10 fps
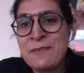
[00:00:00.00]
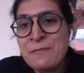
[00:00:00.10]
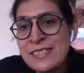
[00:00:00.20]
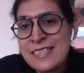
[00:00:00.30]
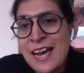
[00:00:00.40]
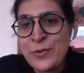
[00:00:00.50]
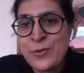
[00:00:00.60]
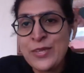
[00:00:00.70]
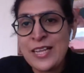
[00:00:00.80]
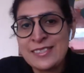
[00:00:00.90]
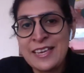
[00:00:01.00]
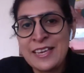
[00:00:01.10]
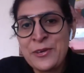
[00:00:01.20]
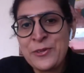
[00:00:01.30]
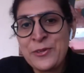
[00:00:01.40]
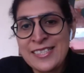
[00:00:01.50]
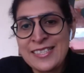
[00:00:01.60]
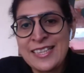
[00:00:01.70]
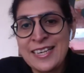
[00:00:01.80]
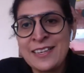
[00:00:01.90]
um, you know, let me Thank start with
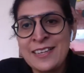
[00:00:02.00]
asking mm. you